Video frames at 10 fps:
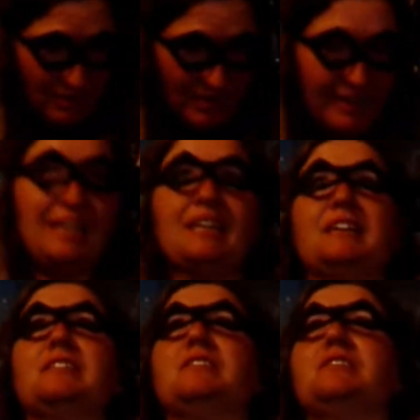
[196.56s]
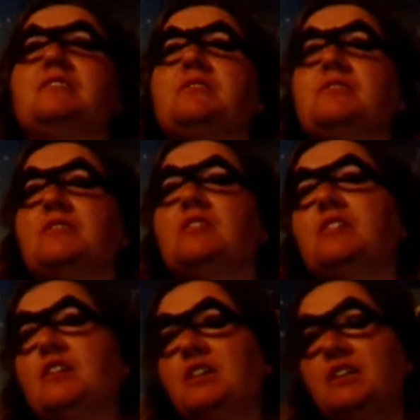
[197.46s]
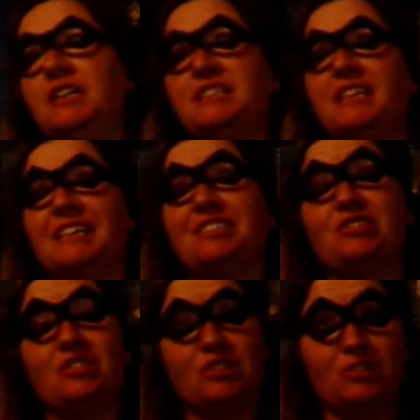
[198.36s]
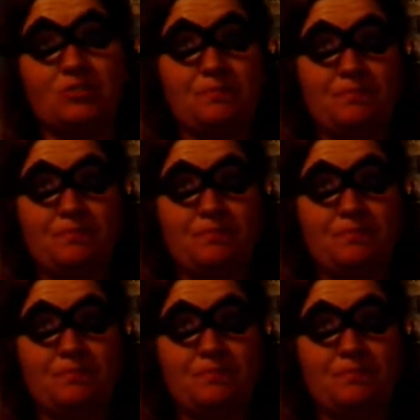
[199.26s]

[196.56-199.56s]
And he says no.